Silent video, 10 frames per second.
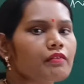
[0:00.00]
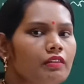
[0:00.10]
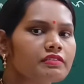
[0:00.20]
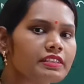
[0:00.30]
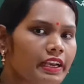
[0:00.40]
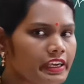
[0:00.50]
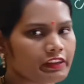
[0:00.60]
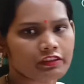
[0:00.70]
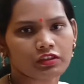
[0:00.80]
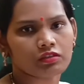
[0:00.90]
of cell
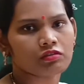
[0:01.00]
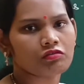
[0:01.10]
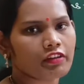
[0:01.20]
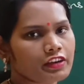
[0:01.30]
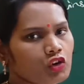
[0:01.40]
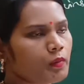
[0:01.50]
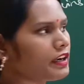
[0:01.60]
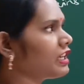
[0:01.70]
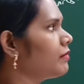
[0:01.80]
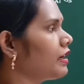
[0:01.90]
division. When
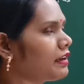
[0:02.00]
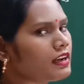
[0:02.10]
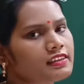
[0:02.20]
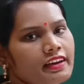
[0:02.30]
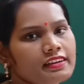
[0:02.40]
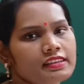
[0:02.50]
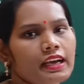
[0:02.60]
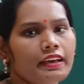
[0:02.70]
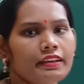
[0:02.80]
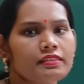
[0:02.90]
chromatin material gets
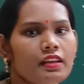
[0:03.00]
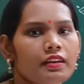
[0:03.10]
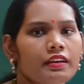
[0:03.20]
arranged at the